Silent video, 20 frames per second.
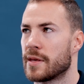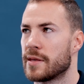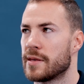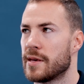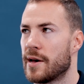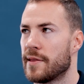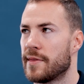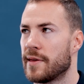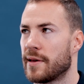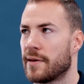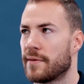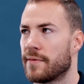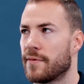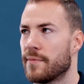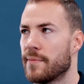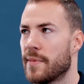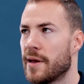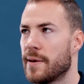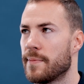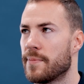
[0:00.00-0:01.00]
yeah, I think for
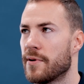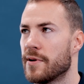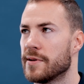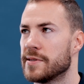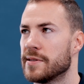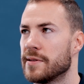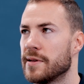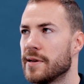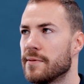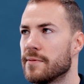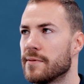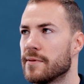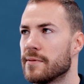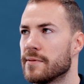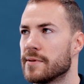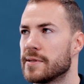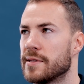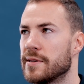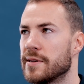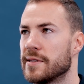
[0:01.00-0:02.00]
me personally,
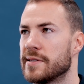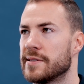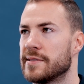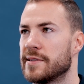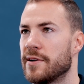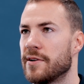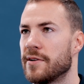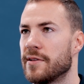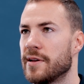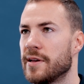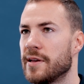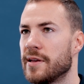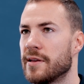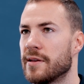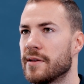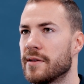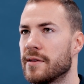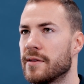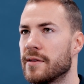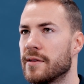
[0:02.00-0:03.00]
it's not necessarily
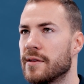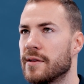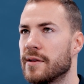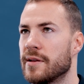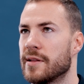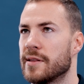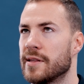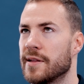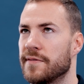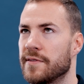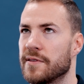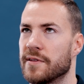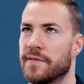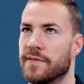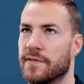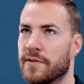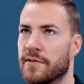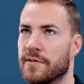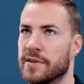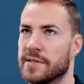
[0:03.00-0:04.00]
lifting the
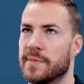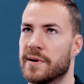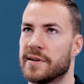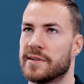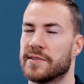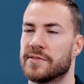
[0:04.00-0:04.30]
floor as much.